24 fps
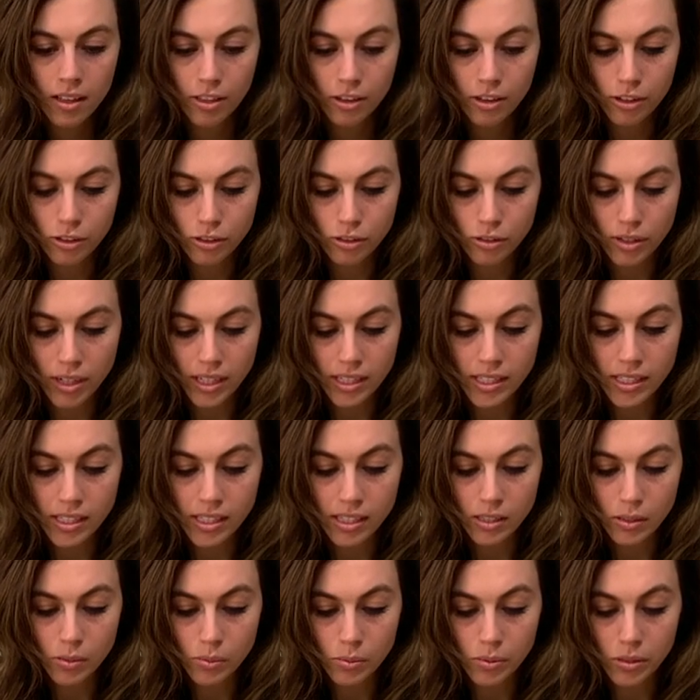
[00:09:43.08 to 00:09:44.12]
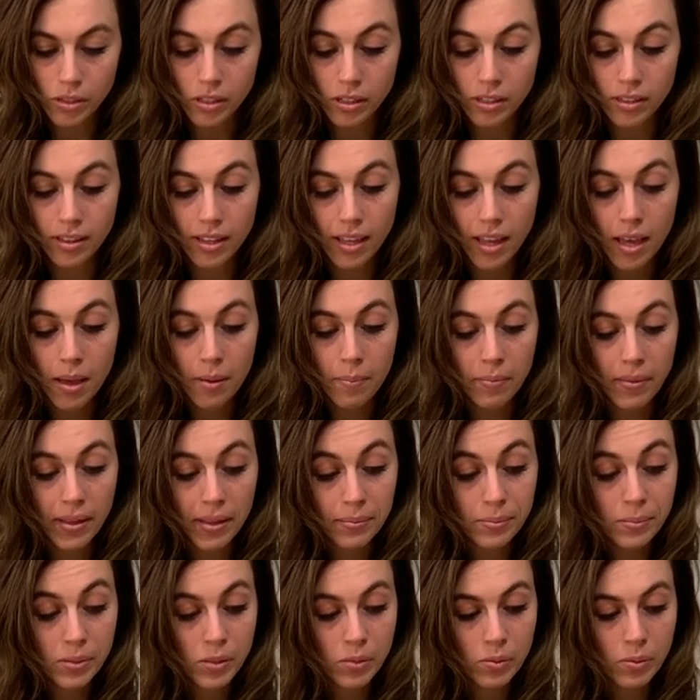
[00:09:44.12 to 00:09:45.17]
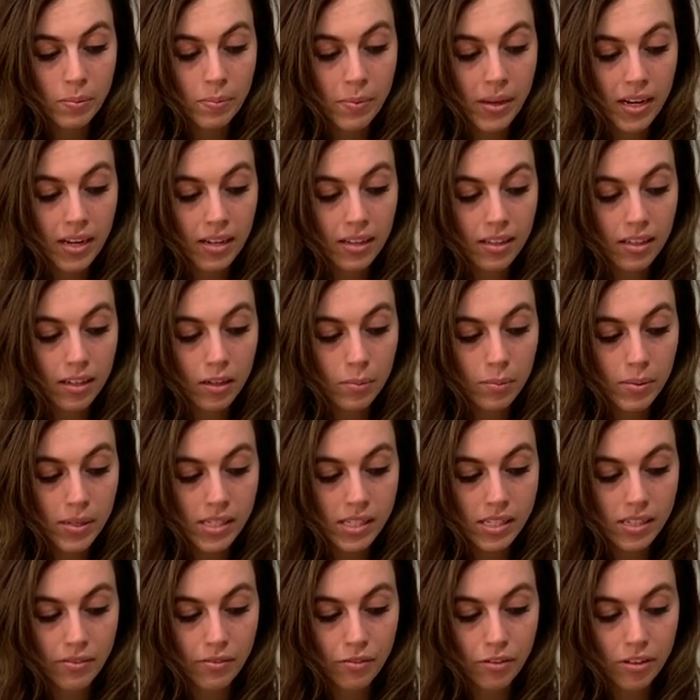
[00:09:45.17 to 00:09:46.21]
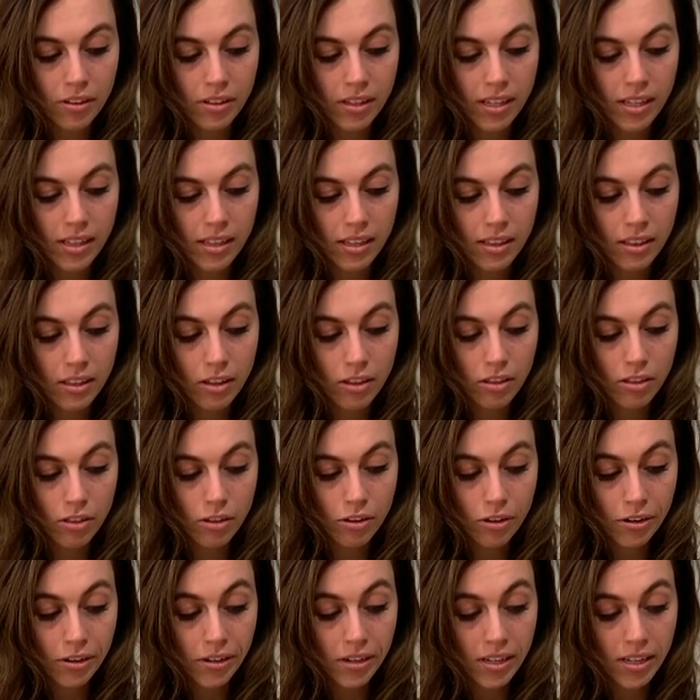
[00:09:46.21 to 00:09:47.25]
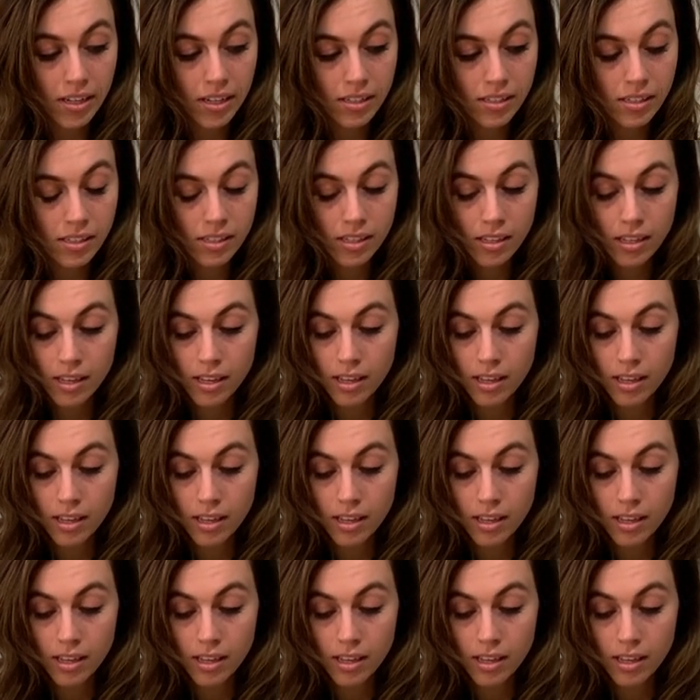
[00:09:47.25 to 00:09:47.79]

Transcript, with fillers: their dresses were the hemlines were made a little bit differently than the 30s.